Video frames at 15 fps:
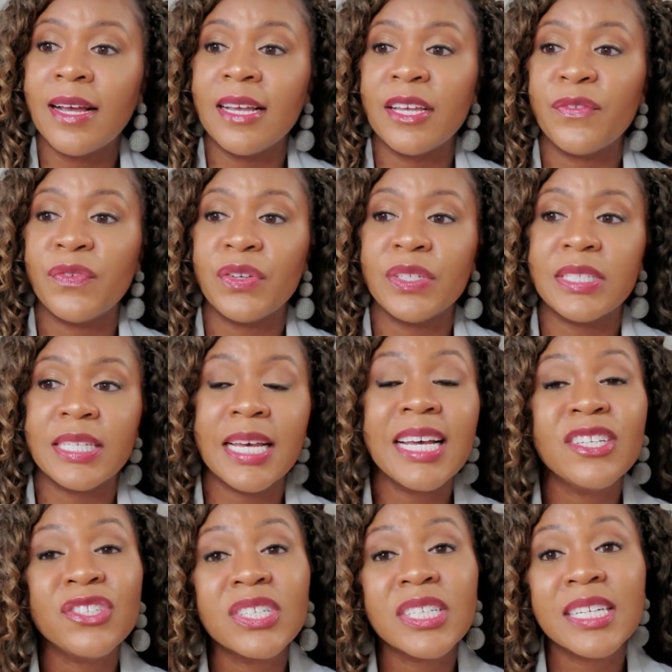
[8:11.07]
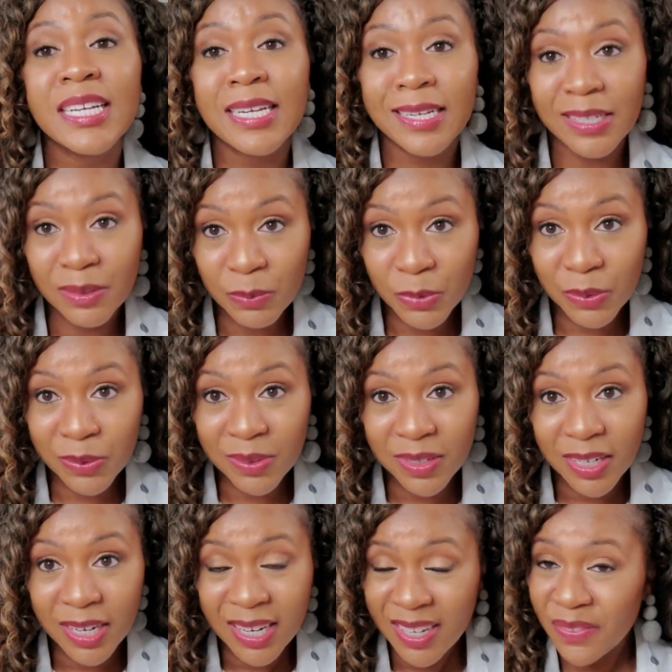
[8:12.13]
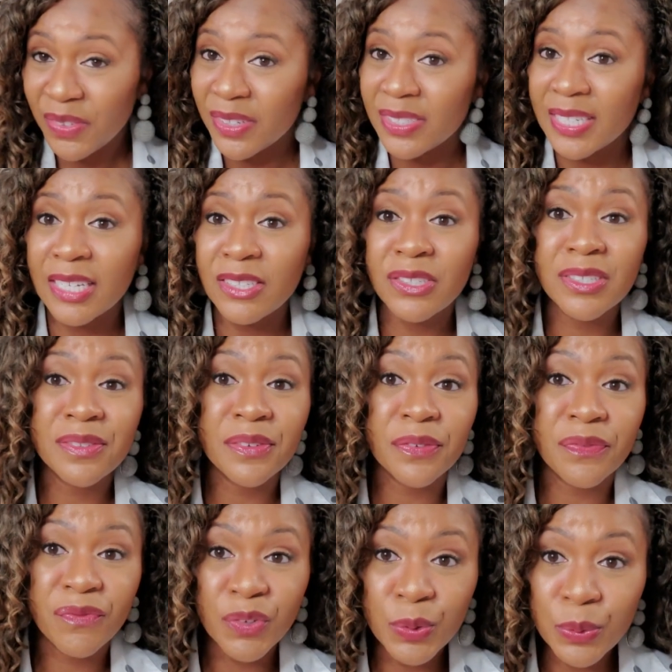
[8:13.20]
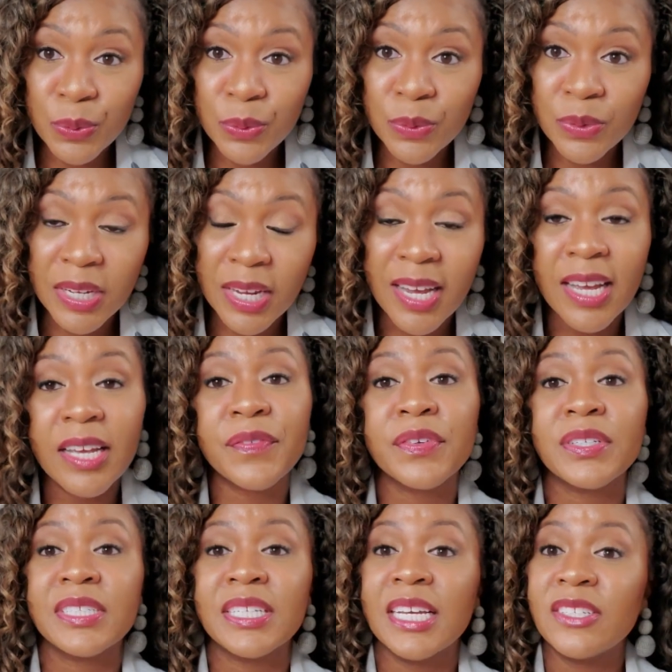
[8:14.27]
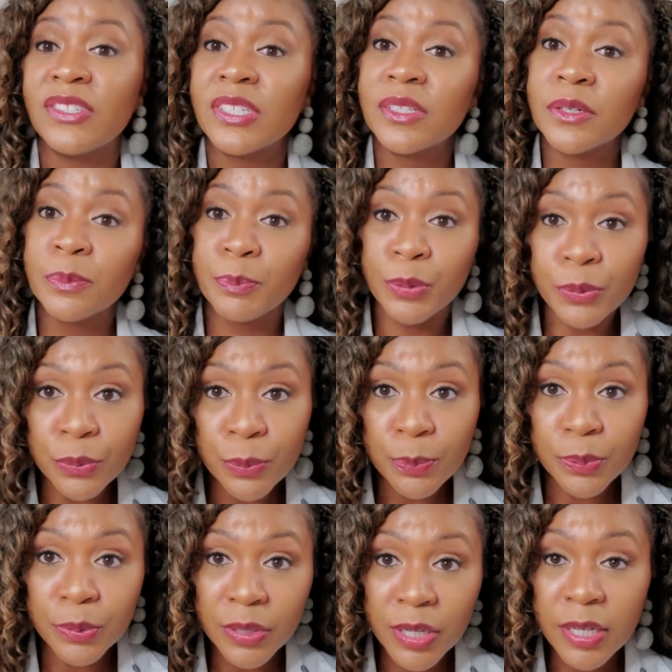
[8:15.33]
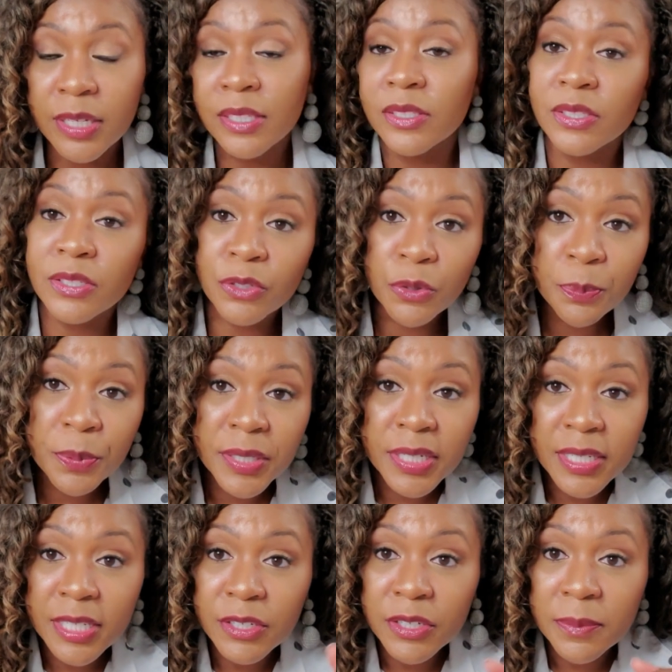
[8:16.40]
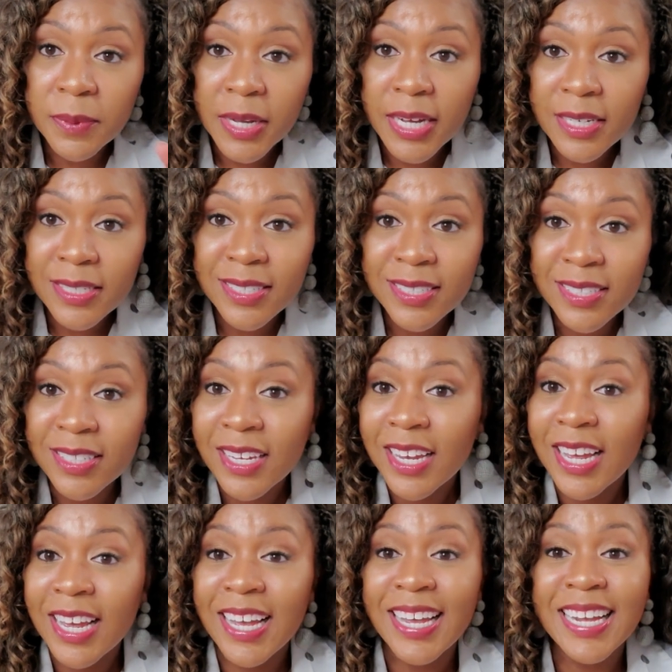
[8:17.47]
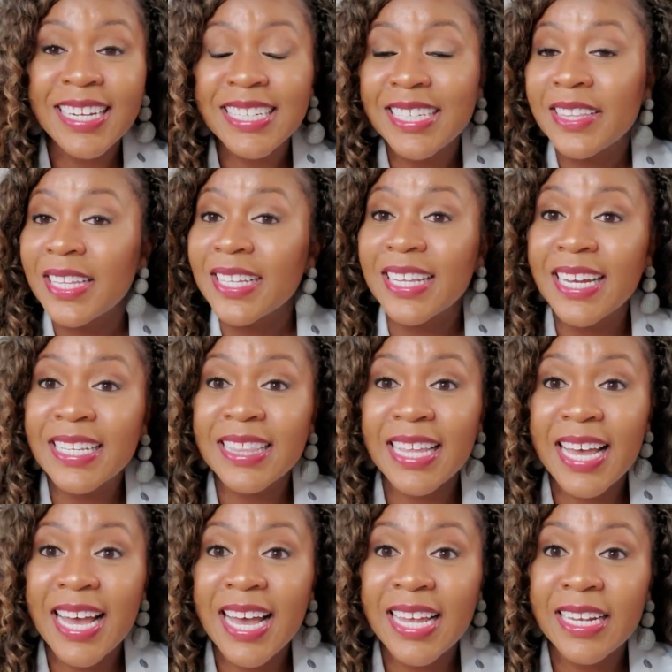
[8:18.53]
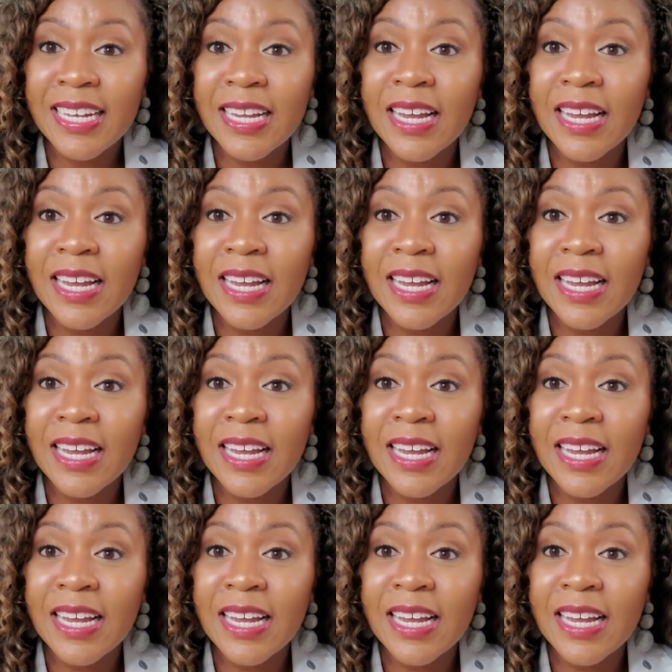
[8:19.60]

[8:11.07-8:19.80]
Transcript: If you're touching an animal, if you're touching their food, if you're touching their poop, you're scooping the litter box, anything like that,